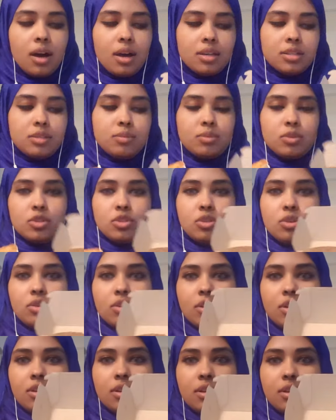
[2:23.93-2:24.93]
It smells so
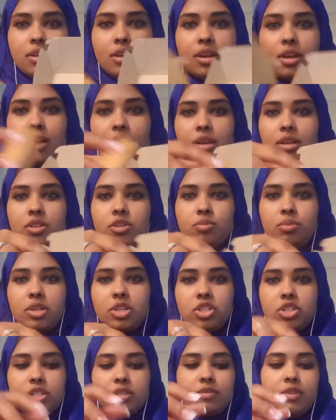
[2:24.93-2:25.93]
good. But
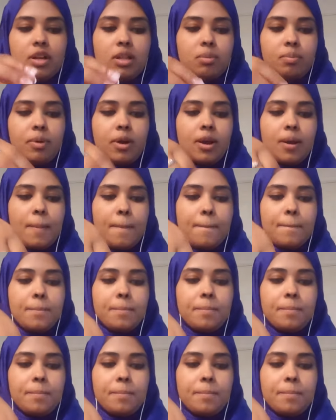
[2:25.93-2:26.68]
it just fell apart.